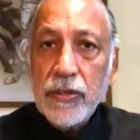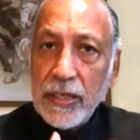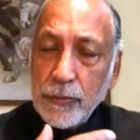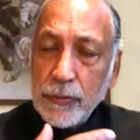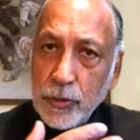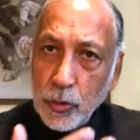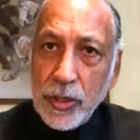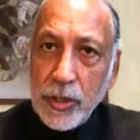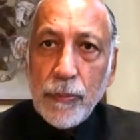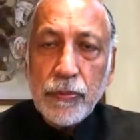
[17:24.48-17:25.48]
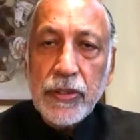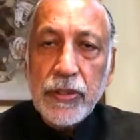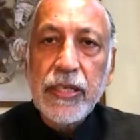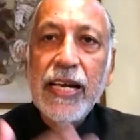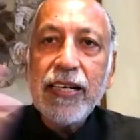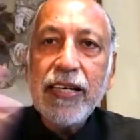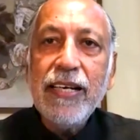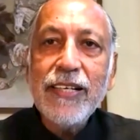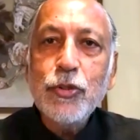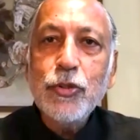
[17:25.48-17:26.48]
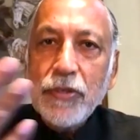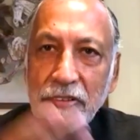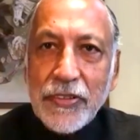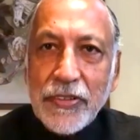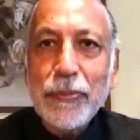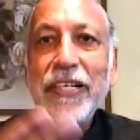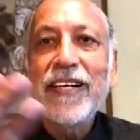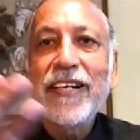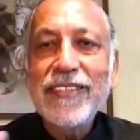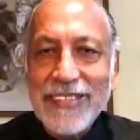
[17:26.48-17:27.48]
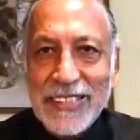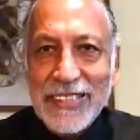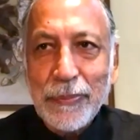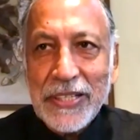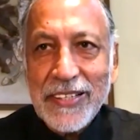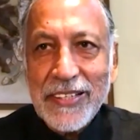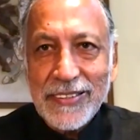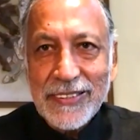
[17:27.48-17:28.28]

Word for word: has thrown up great leaders who were fifty percenters and sixty percenters.